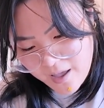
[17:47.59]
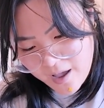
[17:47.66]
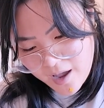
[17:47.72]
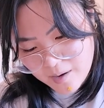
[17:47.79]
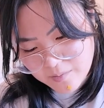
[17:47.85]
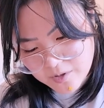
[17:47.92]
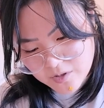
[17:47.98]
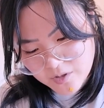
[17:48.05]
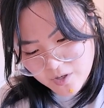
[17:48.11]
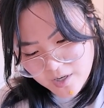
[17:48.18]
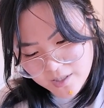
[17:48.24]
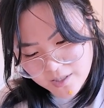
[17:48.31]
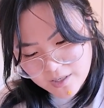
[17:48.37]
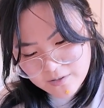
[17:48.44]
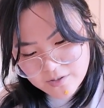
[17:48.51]
I'm just
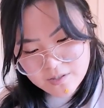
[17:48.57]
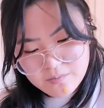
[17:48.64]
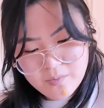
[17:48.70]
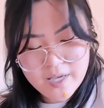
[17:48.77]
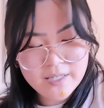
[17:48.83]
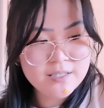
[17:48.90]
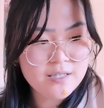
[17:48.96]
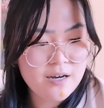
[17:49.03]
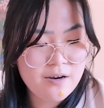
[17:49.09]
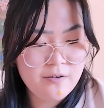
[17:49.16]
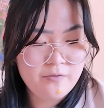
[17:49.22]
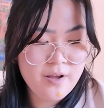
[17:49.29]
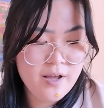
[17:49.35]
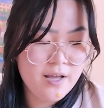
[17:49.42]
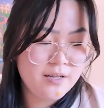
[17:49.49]
learning, I'll just make
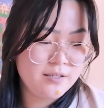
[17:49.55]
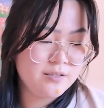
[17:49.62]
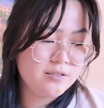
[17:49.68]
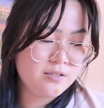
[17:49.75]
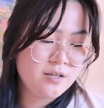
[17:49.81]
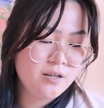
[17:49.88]
stuff and